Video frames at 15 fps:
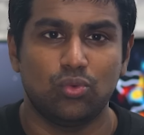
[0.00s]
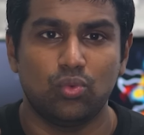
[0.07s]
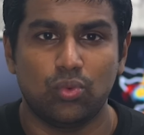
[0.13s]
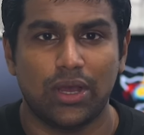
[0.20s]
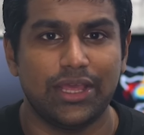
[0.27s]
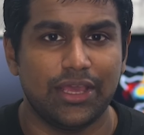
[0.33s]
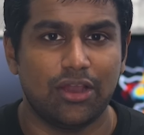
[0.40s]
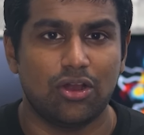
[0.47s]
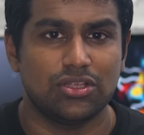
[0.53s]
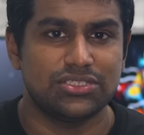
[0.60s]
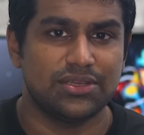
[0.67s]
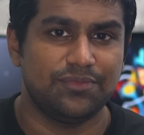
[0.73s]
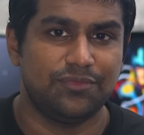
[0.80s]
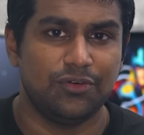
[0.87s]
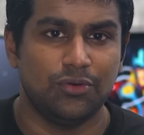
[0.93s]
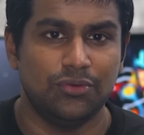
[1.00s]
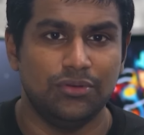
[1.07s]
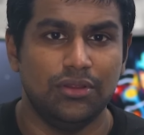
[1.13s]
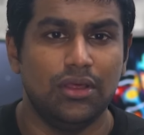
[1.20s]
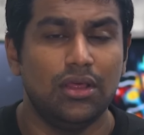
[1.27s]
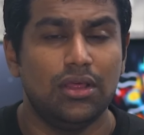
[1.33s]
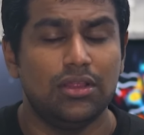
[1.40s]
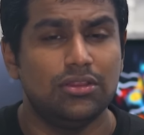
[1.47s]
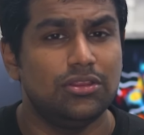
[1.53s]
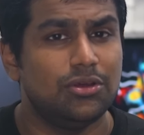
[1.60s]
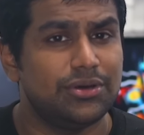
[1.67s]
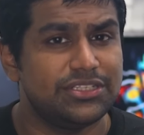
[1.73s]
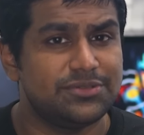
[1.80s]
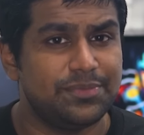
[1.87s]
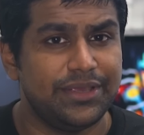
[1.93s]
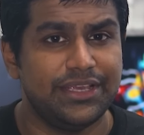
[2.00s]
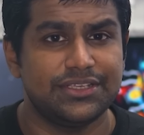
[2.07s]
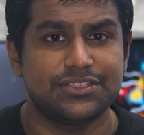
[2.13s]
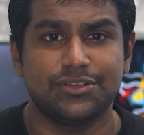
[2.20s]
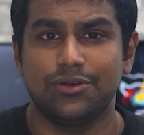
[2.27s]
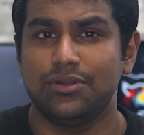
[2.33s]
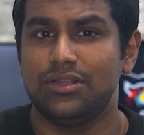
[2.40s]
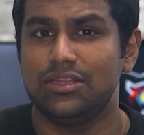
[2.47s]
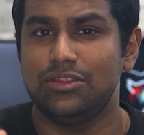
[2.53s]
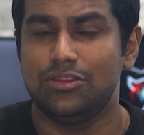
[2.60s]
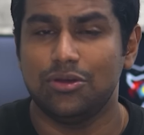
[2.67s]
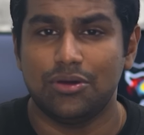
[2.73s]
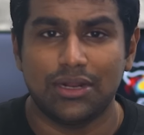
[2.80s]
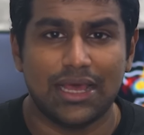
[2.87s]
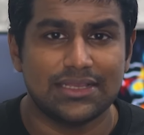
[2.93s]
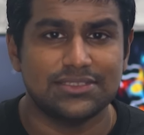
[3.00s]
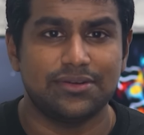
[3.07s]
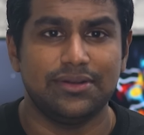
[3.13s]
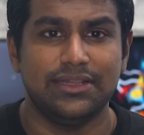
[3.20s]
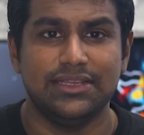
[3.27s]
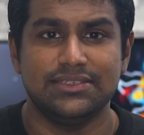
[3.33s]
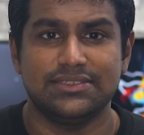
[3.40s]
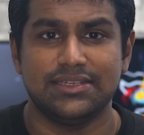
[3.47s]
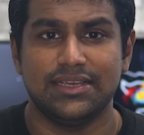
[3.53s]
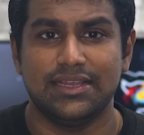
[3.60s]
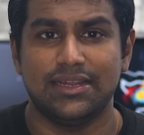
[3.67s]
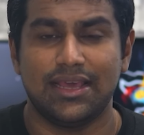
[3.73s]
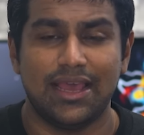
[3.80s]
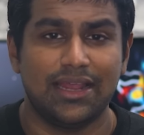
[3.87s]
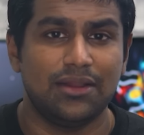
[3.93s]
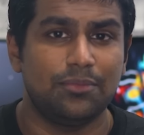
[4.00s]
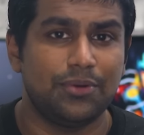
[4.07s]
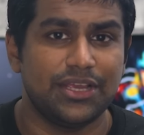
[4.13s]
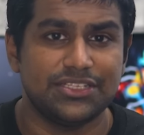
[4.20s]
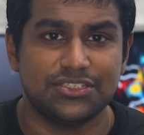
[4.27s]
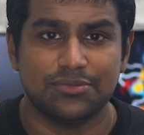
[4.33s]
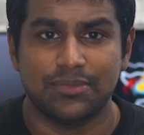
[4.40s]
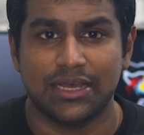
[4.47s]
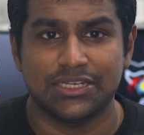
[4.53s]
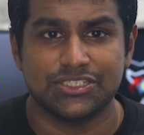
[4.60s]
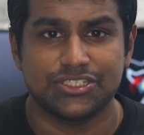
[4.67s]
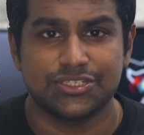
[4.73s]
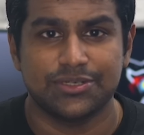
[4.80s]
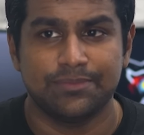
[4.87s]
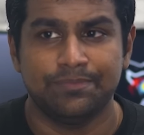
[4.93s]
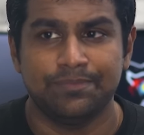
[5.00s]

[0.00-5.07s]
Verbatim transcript: to why a concept phone, though it's being sold, though it has a release date and a price to match.